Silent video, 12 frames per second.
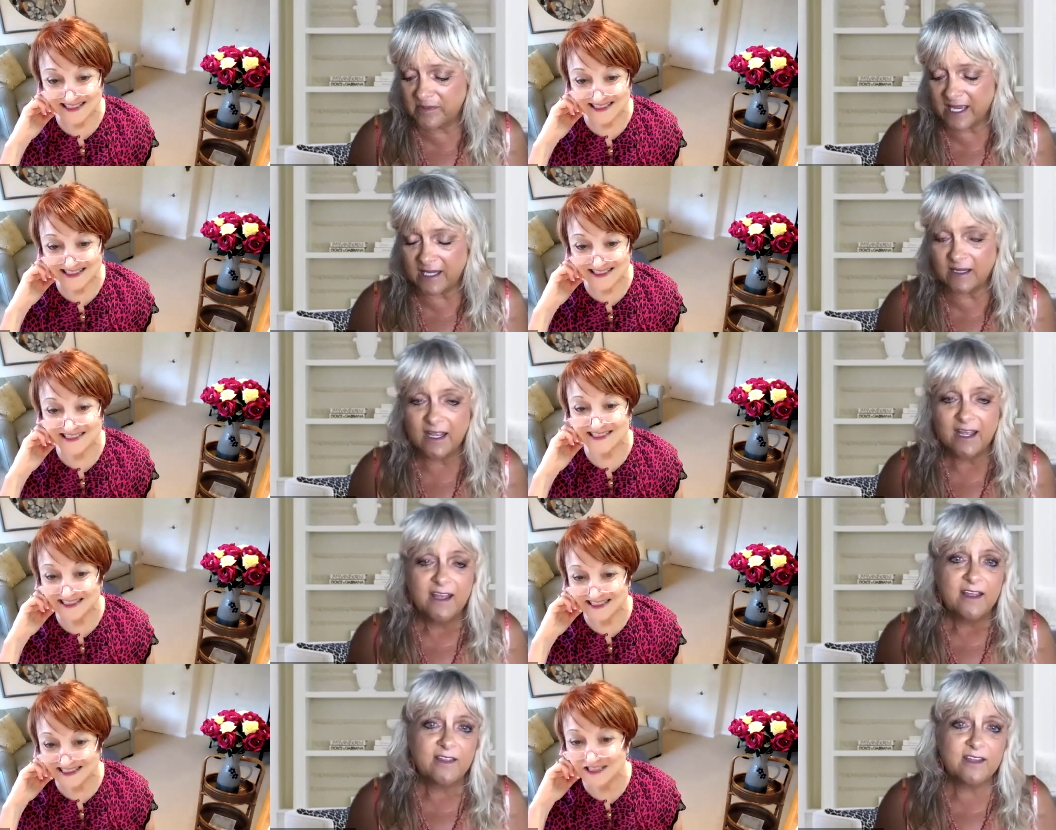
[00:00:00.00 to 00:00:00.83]
Speaker 1: can
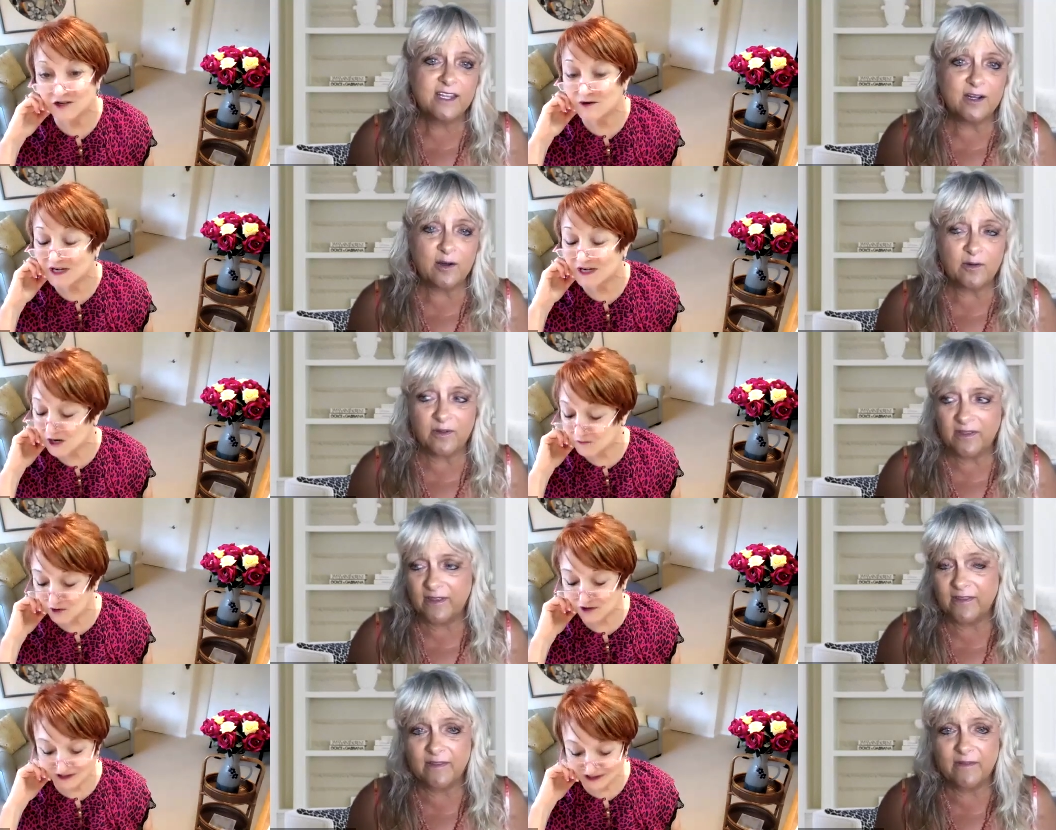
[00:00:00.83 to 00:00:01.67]
you know
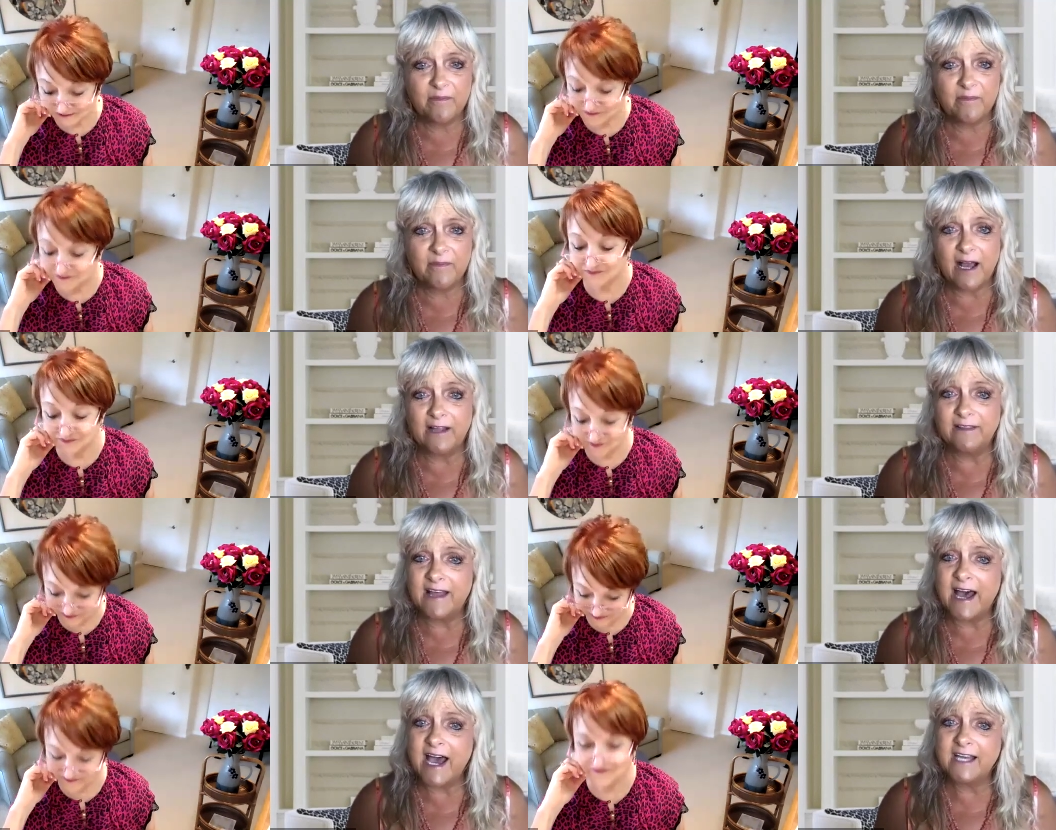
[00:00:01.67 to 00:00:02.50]
remember. a
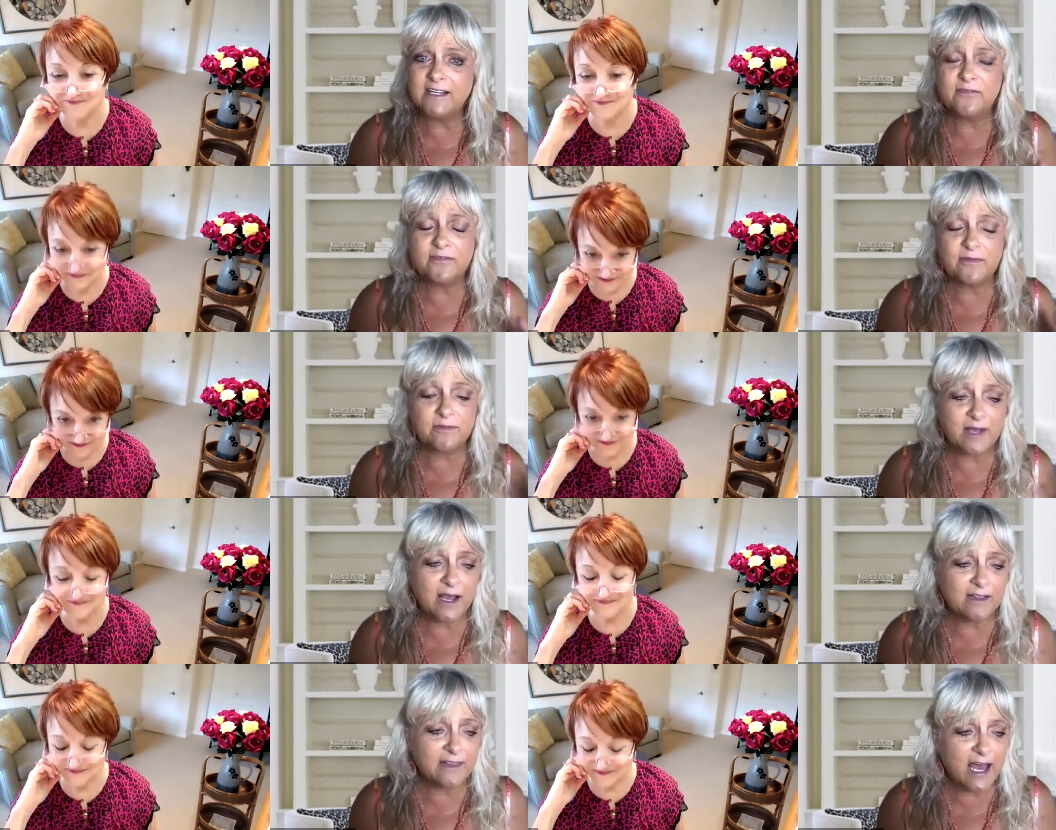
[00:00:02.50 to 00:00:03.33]
lot of
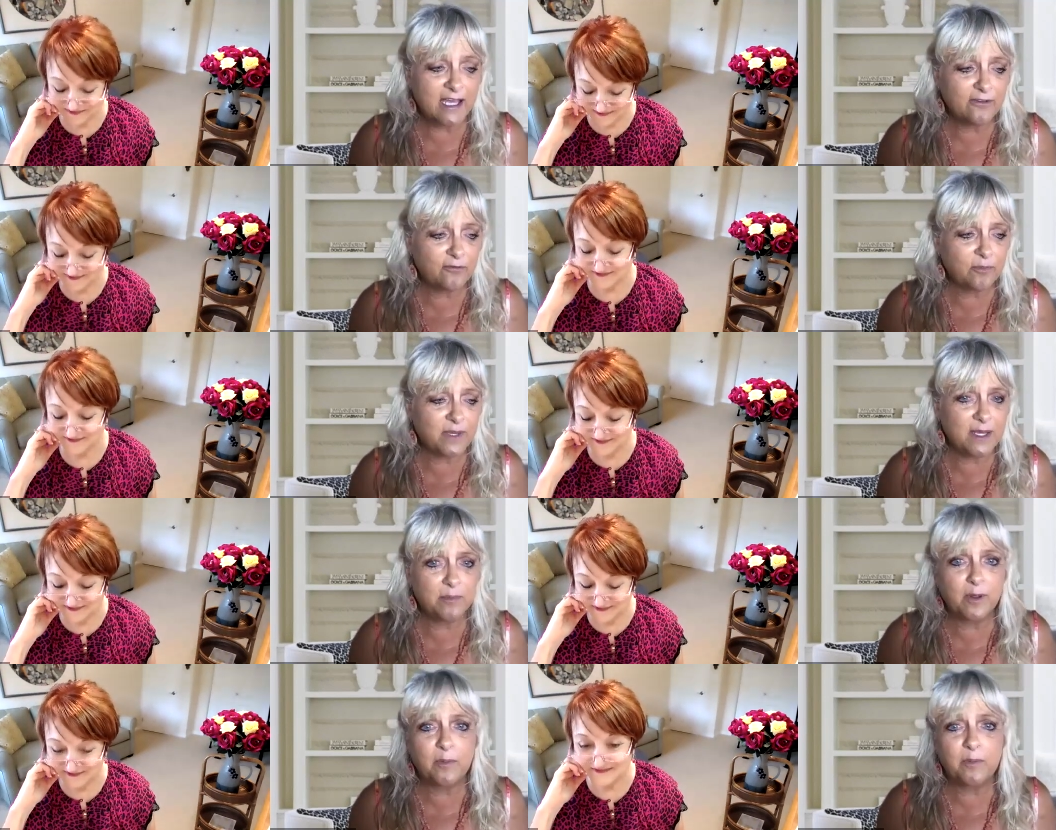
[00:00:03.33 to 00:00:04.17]
a lot of
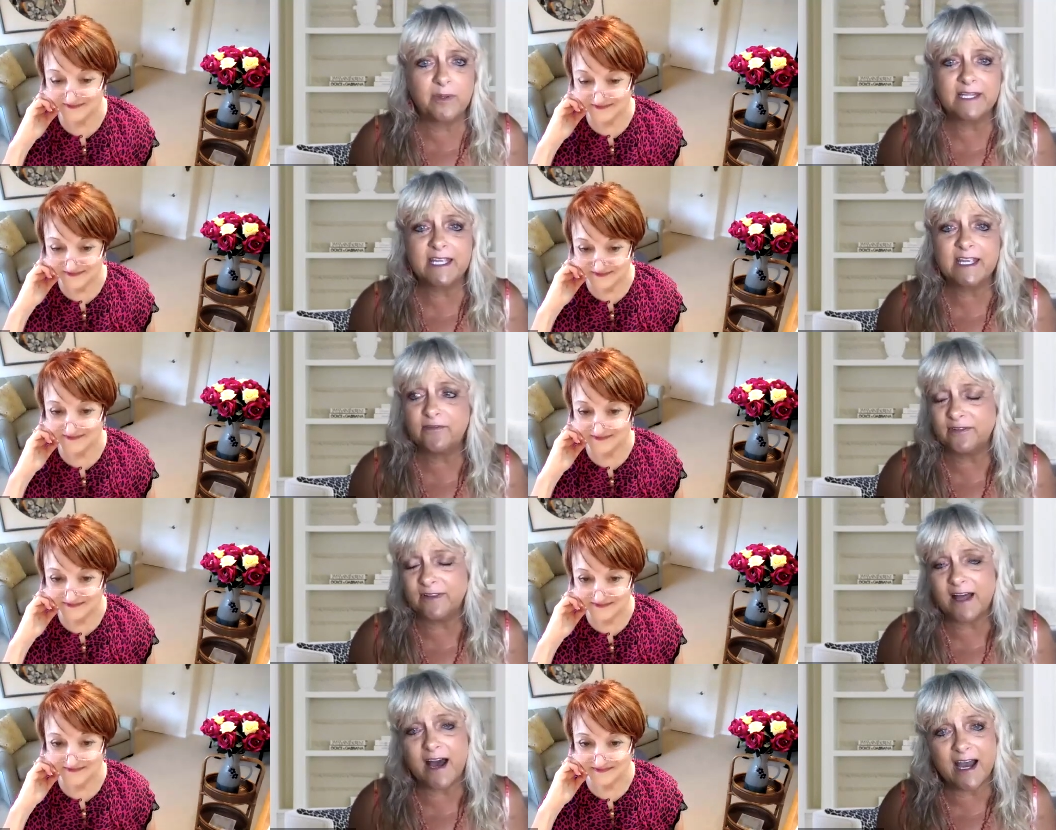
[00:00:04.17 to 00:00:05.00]
people
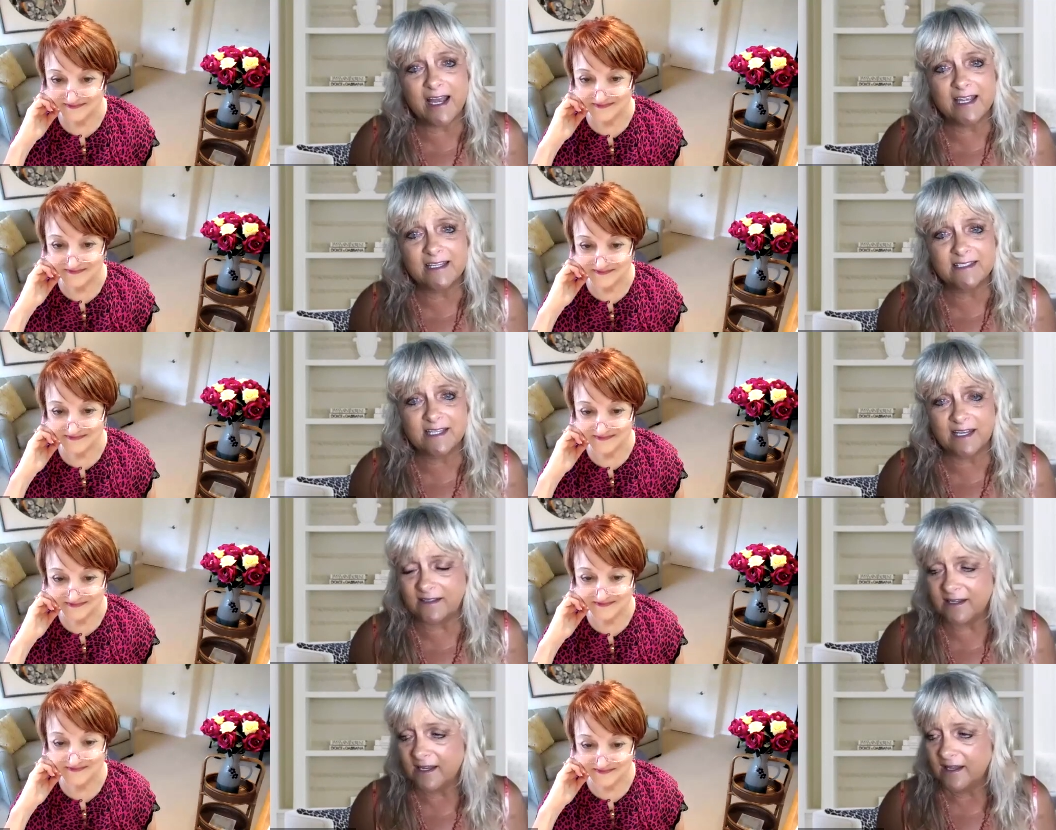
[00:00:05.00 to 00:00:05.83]
believe lies
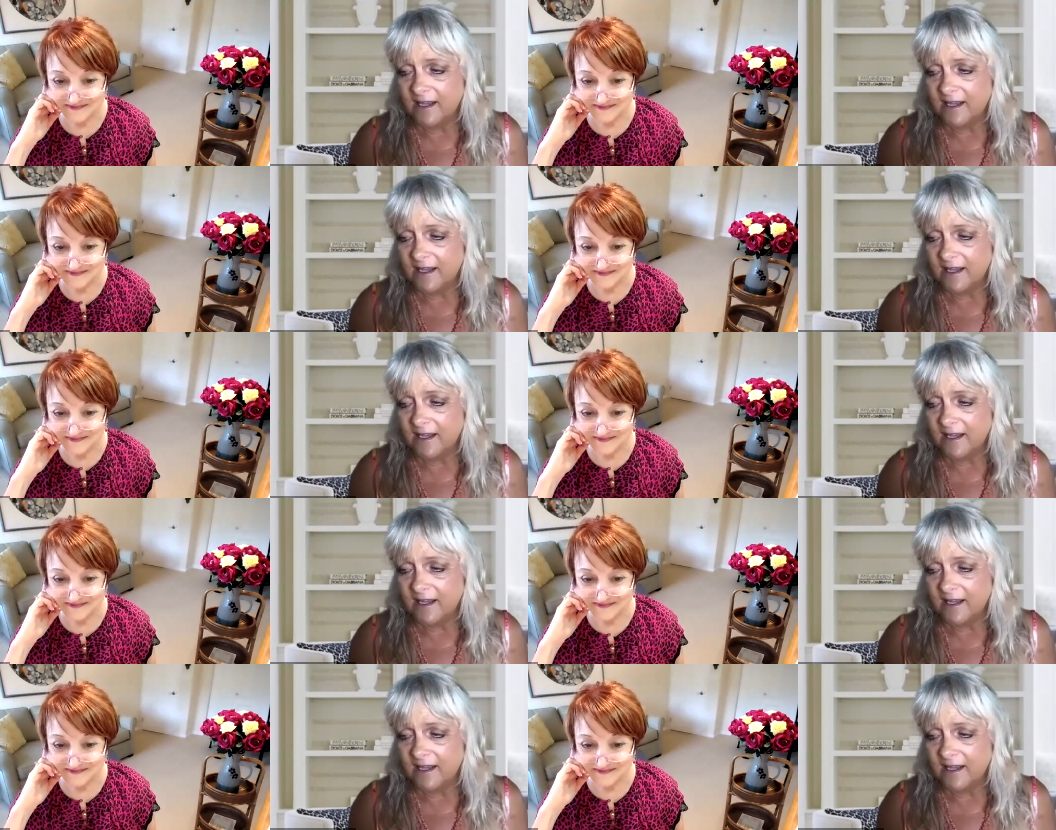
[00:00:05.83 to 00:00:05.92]
and